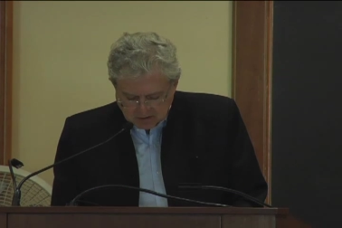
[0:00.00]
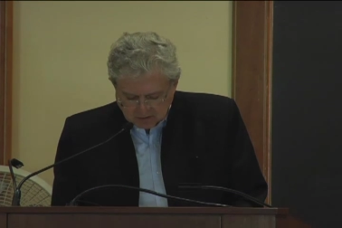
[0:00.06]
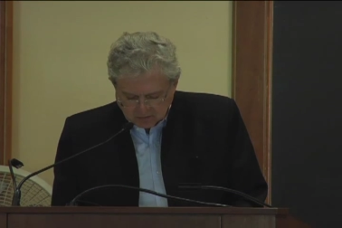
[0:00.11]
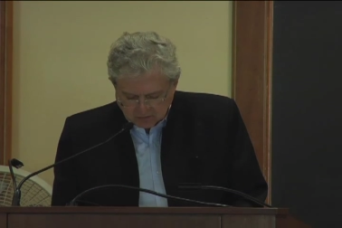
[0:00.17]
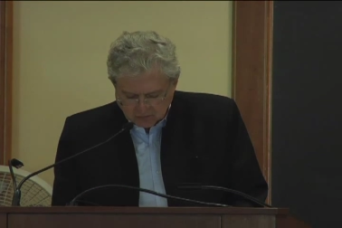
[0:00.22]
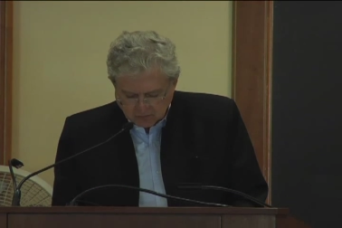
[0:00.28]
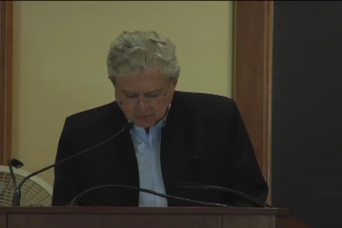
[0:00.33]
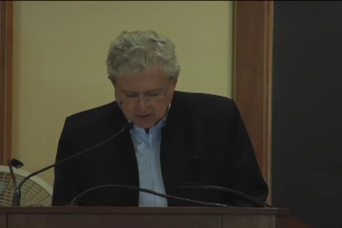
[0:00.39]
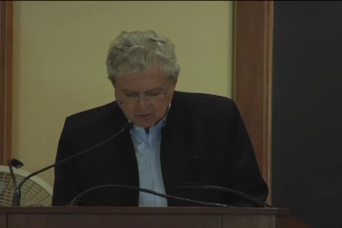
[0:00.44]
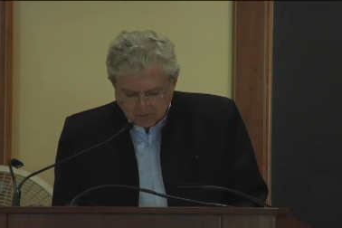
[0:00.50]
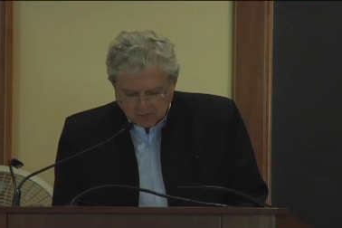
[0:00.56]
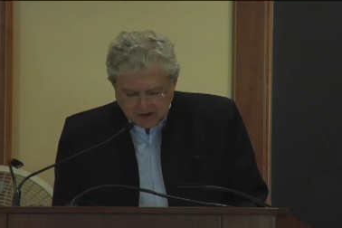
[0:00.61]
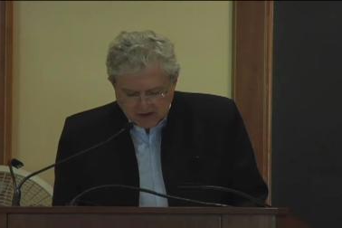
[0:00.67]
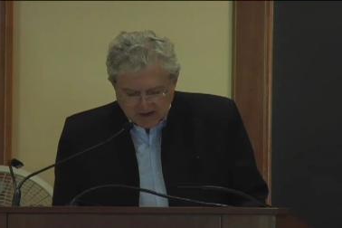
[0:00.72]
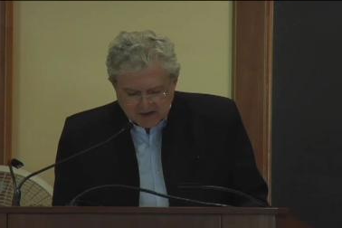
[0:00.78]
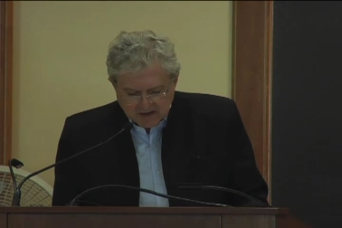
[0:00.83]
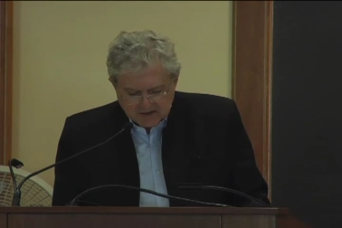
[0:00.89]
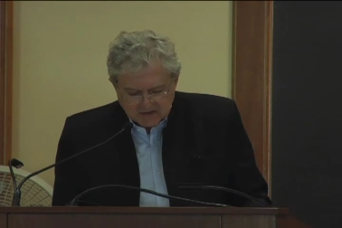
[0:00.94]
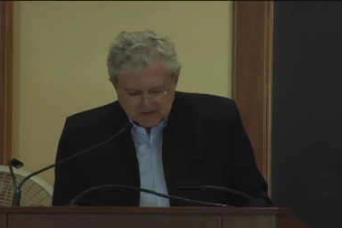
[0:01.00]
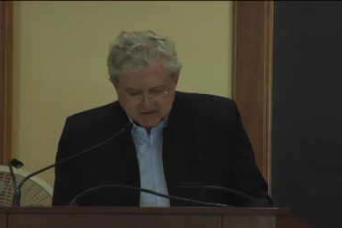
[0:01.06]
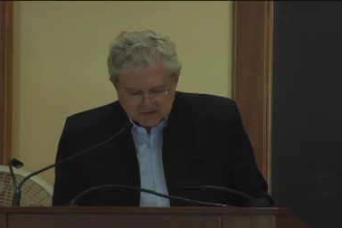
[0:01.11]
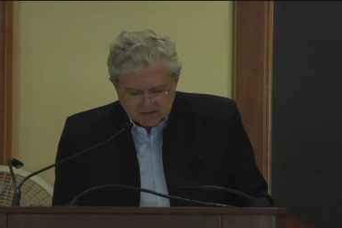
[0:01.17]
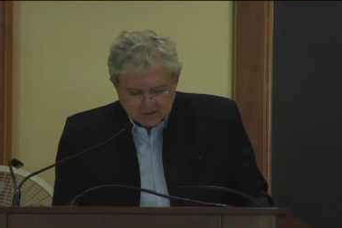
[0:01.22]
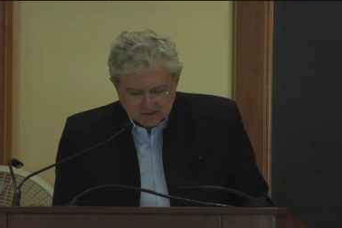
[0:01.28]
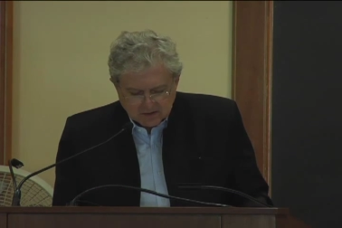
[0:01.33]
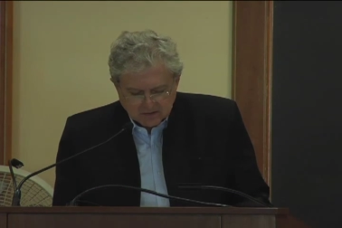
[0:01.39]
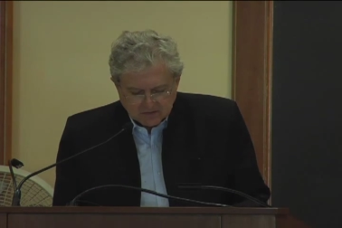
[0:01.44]
to erase
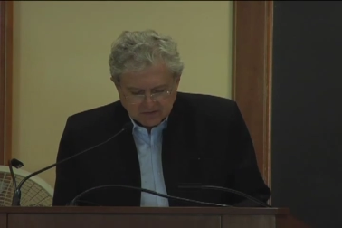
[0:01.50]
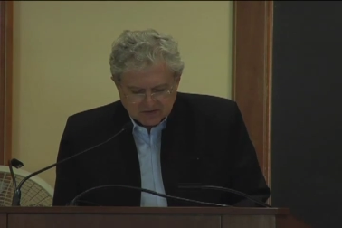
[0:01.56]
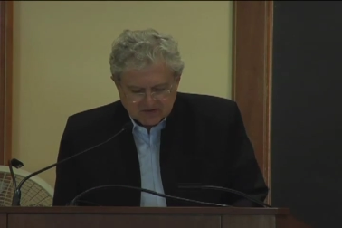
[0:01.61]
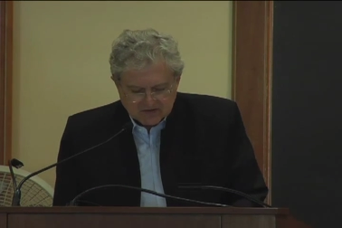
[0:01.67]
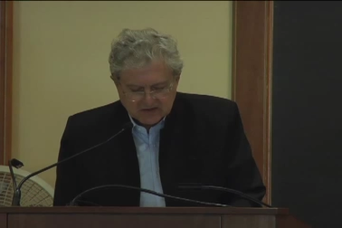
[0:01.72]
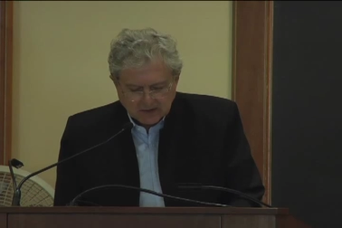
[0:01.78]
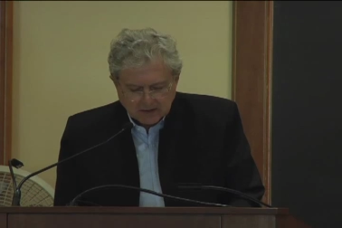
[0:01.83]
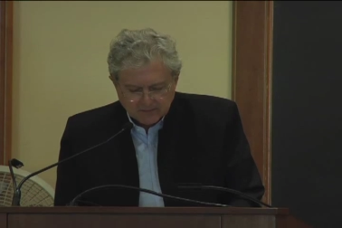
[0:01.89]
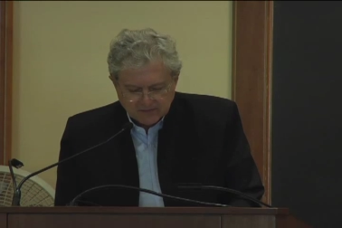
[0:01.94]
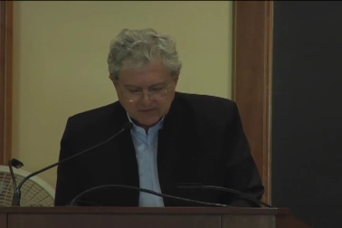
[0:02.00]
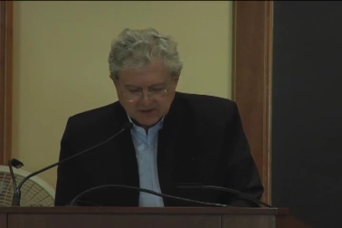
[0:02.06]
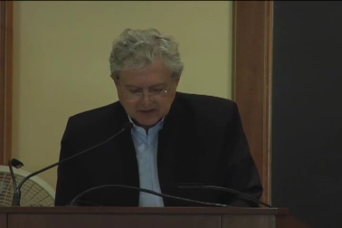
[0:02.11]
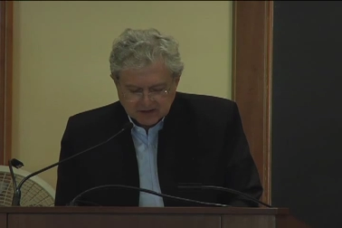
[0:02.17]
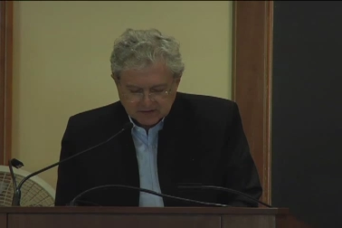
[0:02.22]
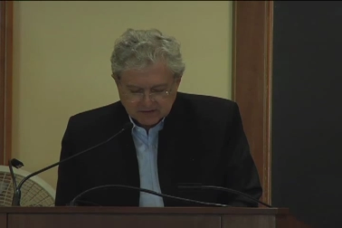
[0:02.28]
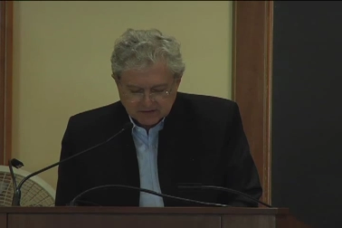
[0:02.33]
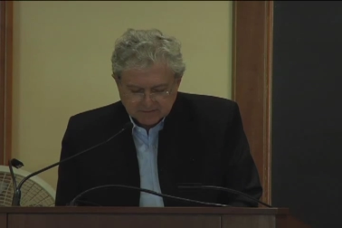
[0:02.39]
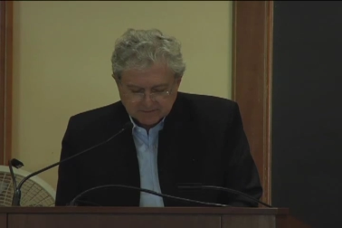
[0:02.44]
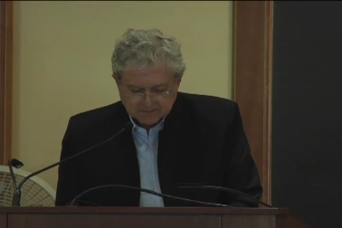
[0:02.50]
the subject.